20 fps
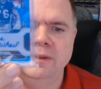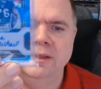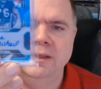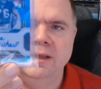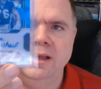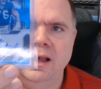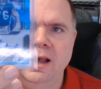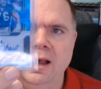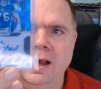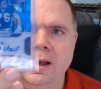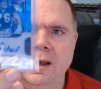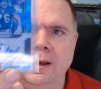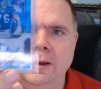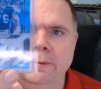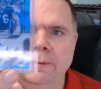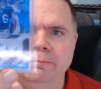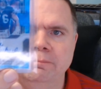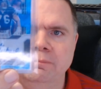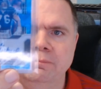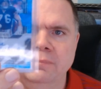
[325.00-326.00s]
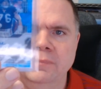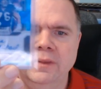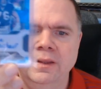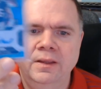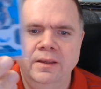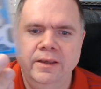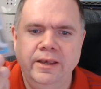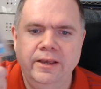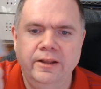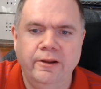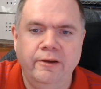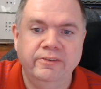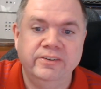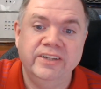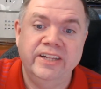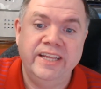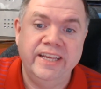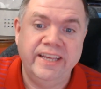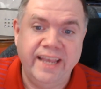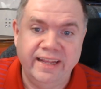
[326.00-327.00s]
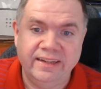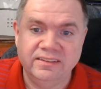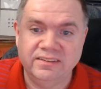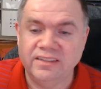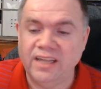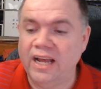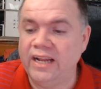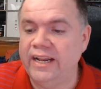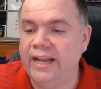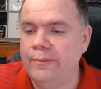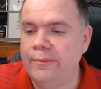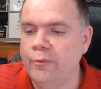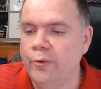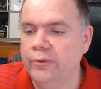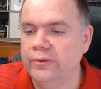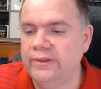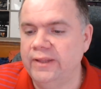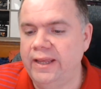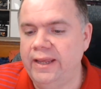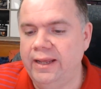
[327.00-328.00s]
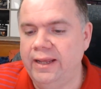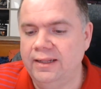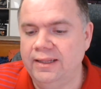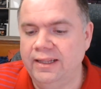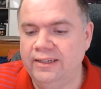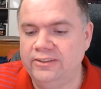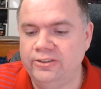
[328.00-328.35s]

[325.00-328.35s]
And obviously he can't sign anymore with the ALS,